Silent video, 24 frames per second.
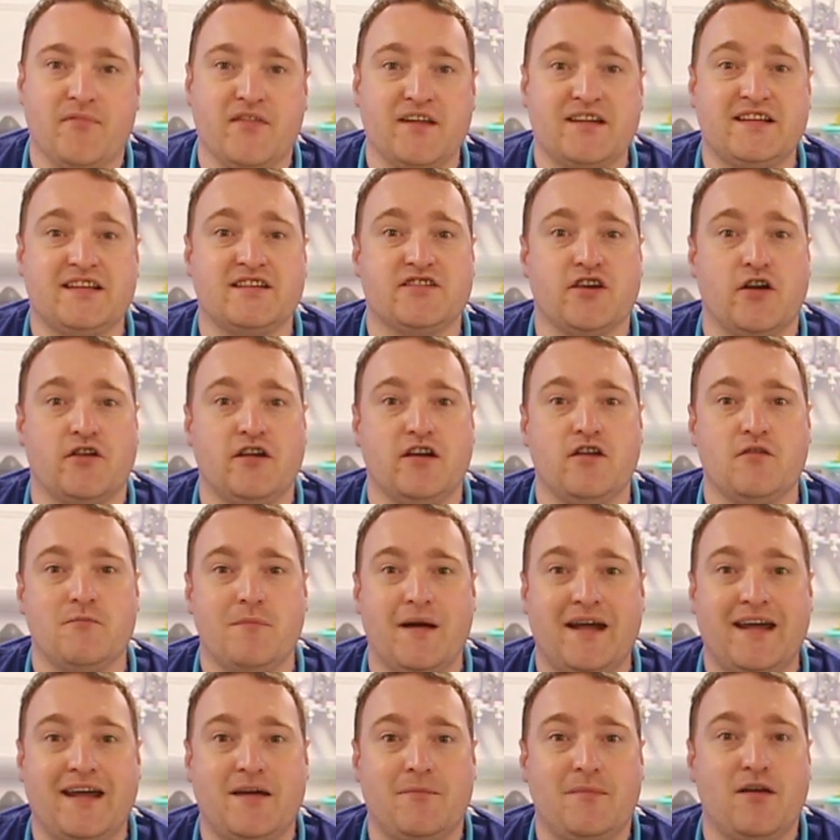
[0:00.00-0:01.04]
This is only
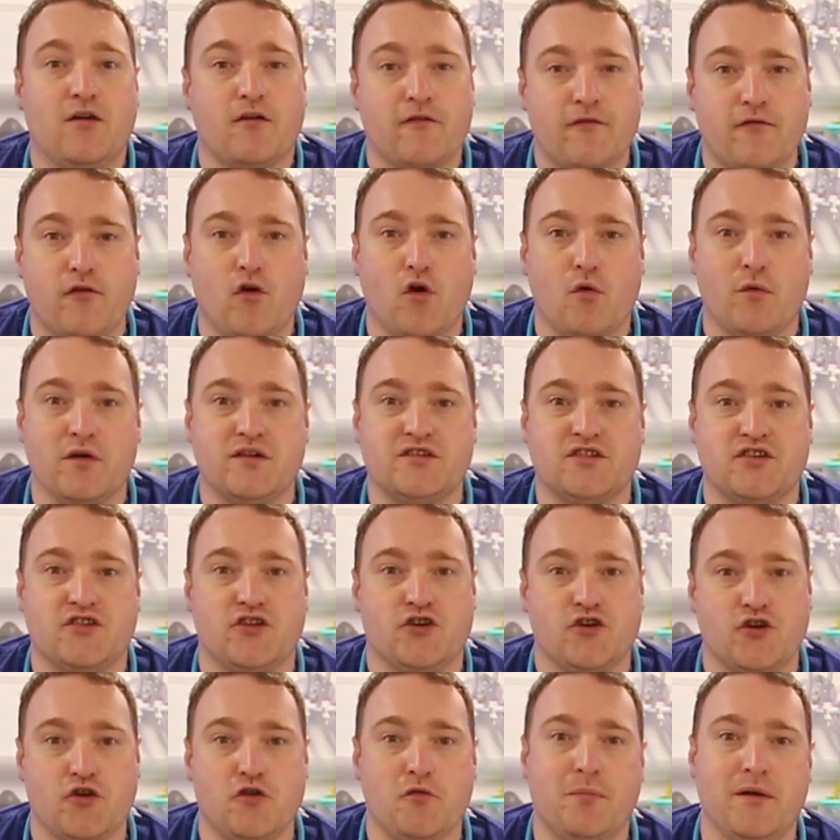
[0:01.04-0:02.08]
making me look forward to
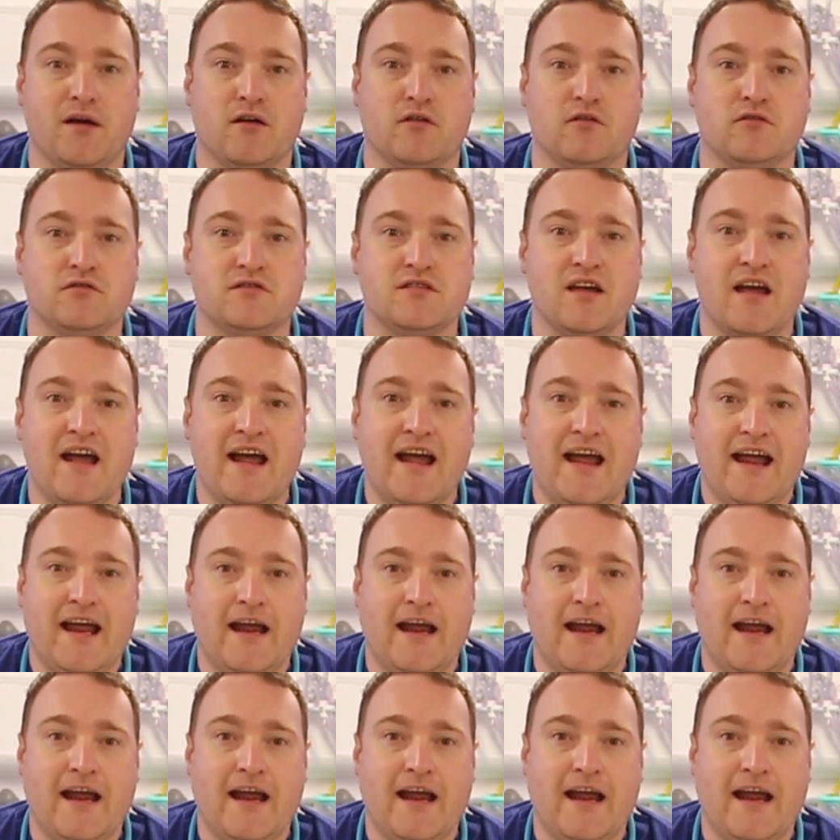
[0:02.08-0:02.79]
the new build.